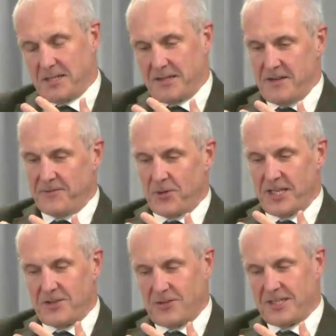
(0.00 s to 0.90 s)
it. Therefore, they
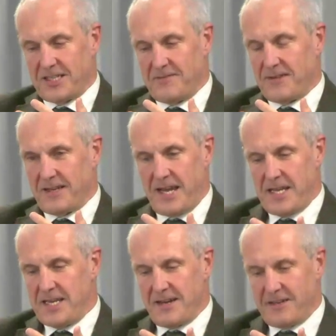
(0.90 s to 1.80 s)
couldn't give
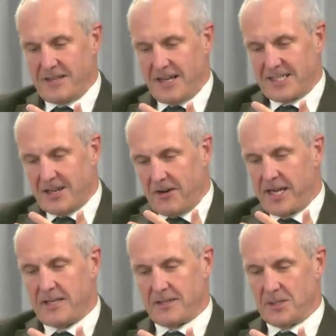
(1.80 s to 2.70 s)
any
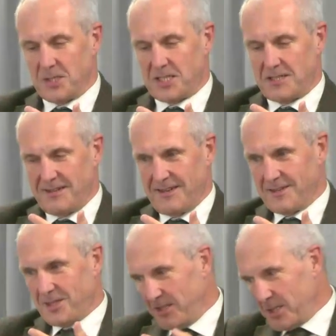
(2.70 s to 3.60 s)
guidance
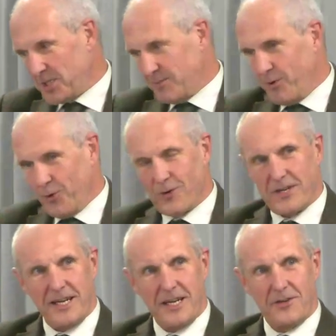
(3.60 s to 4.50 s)
to the support
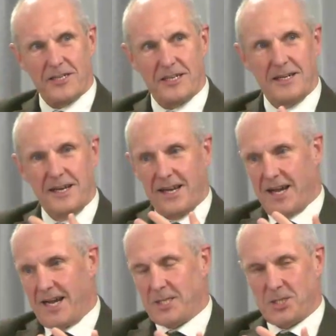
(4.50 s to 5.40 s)
area
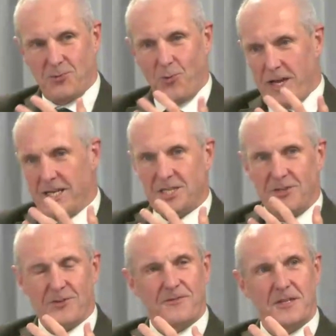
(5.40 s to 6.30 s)
as to where to
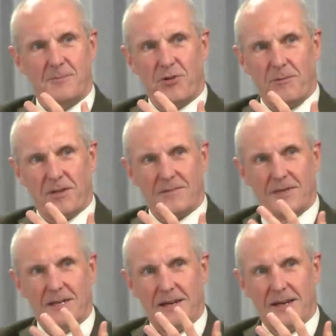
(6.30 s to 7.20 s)
look for the problem.
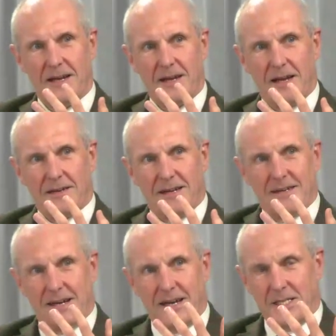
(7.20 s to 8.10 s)

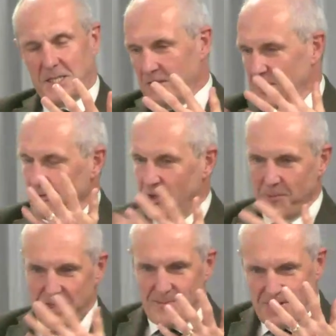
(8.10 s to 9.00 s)
And so you've got
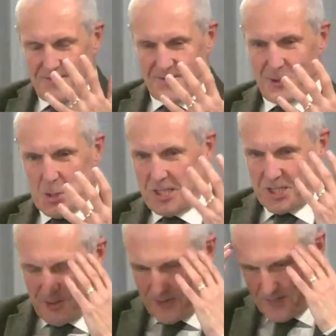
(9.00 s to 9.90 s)
people in
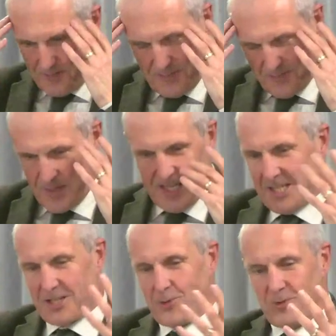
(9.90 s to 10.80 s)
Fujitsu being
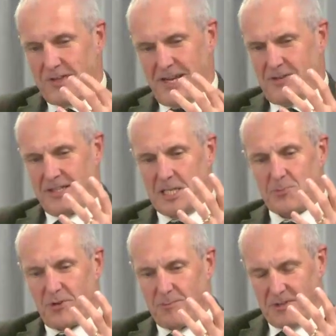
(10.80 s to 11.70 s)
told that there are these
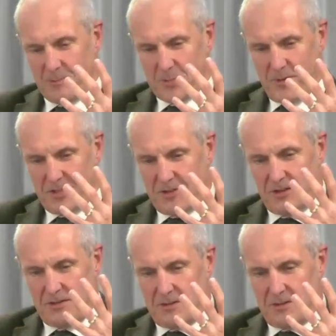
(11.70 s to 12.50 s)
problems, but not